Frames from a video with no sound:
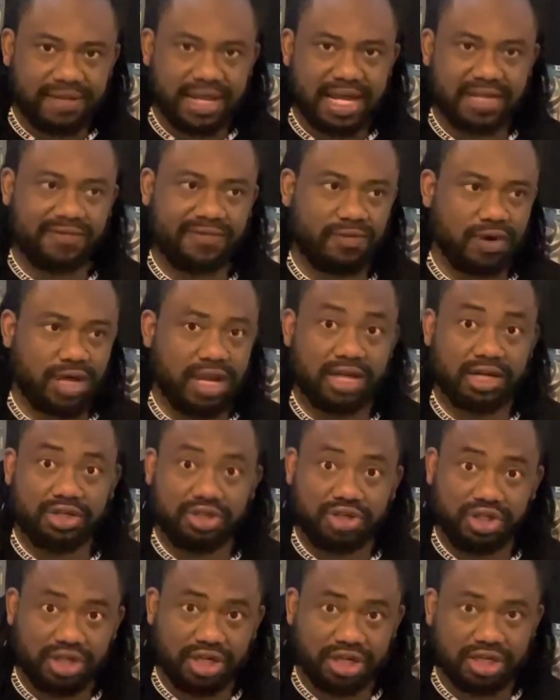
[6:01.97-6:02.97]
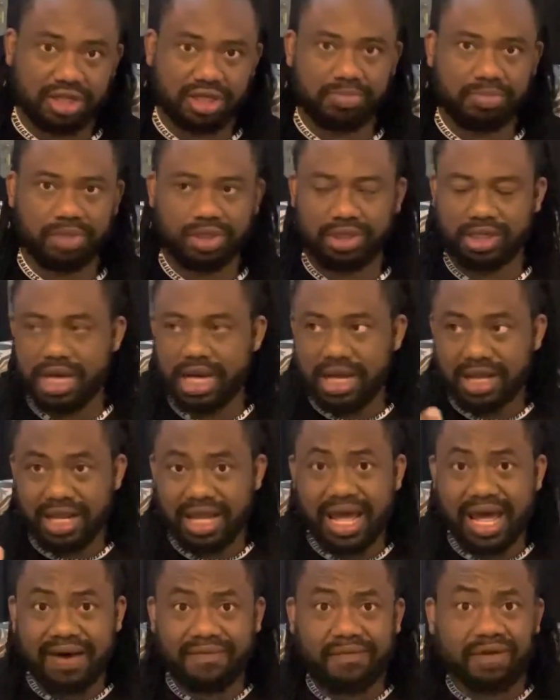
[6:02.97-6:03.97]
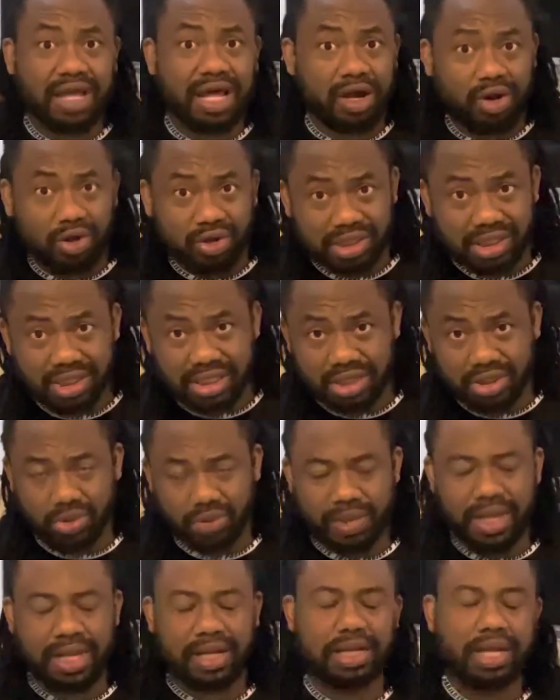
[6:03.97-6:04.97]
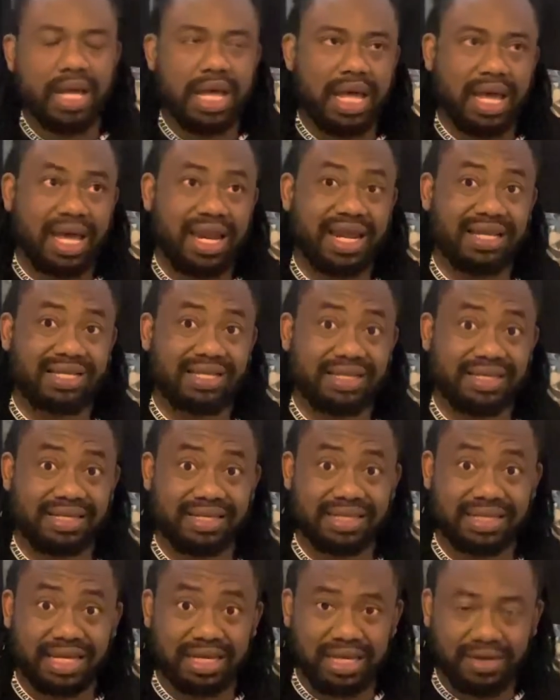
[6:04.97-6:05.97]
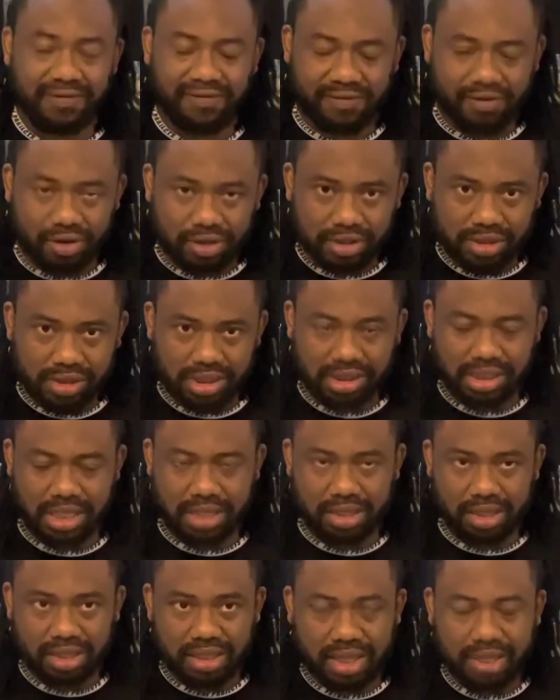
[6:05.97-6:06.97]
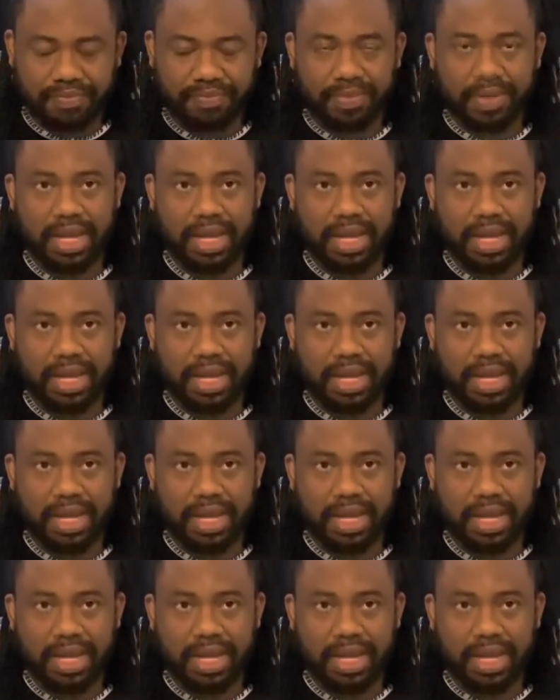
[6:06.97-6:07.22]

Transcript: that's for electricians, but they have other courses as well. Electricité de France is another.